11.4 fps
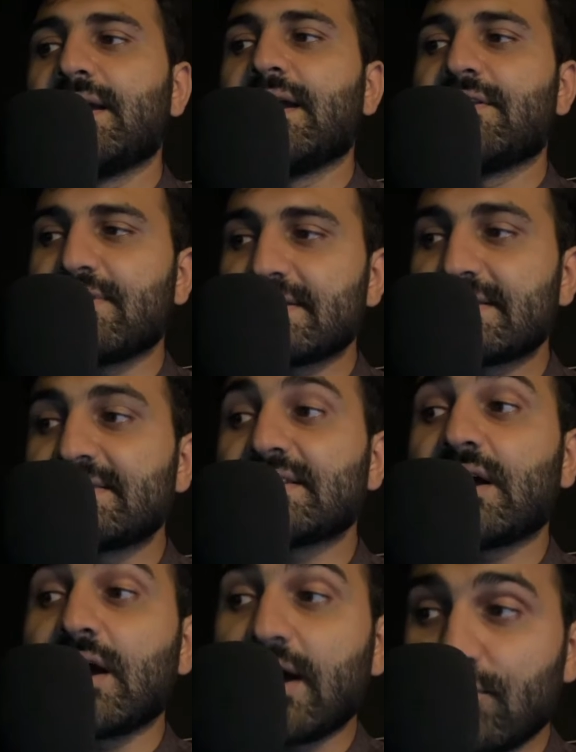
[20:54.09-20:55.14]
And what this
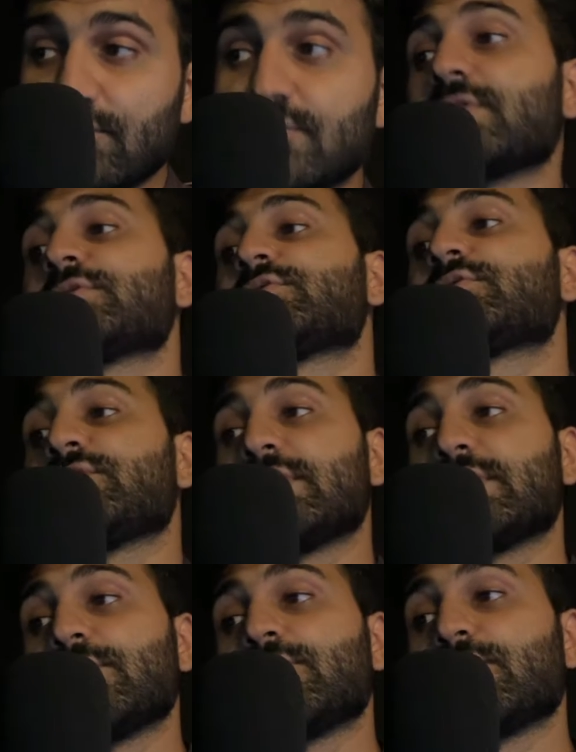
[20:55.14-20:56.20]
outer console will
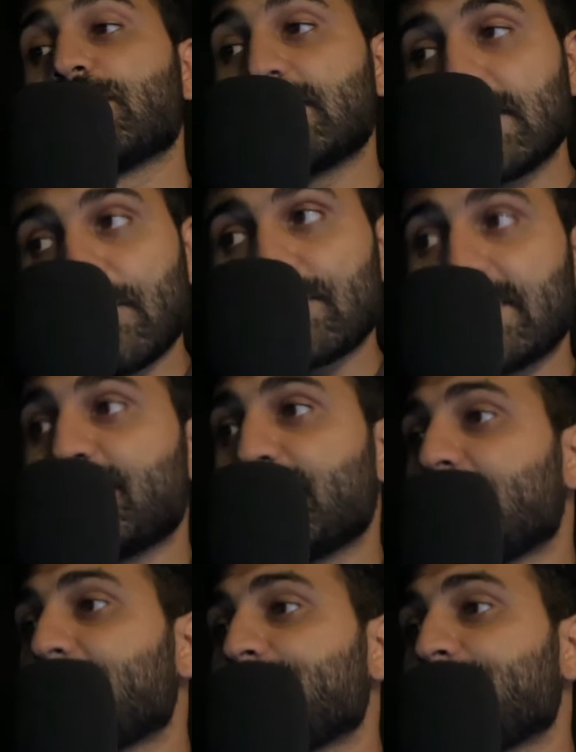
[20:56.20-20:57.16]
give you? Now tell me.